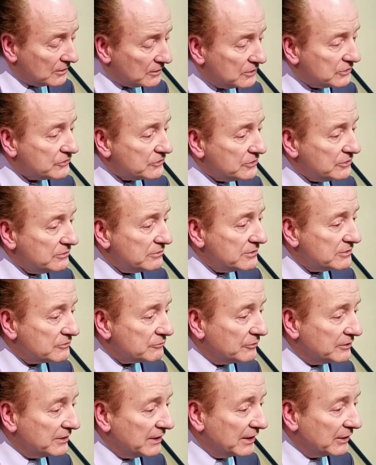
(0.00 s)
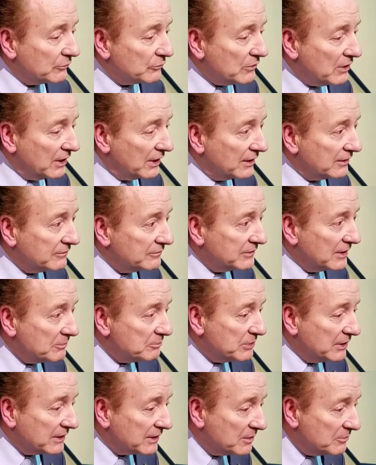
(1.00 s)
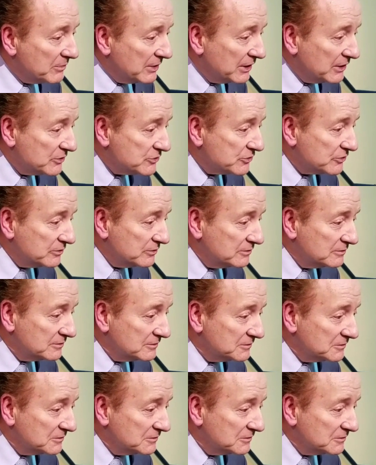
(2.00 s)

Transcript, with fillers: the students when they arrive, they pick a major.